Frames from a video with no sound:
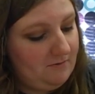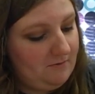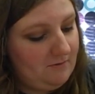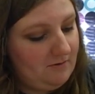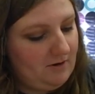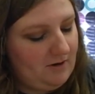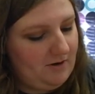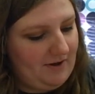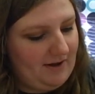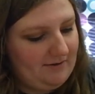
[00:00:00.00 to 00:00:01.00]
Okay.
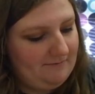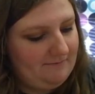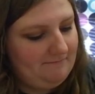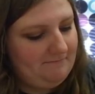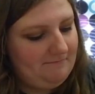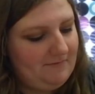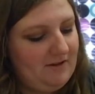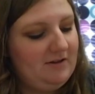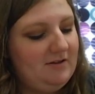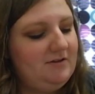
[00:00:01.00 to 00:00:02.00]

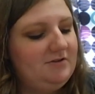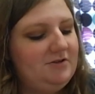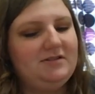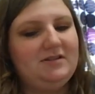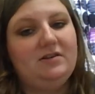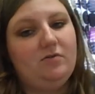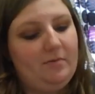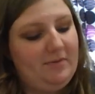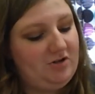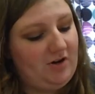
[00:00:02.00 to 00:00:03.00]
Just ignore me
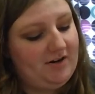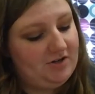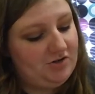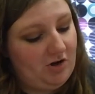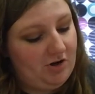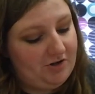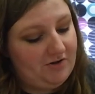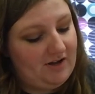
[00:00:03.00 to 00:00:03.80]
trying to draw, you guys.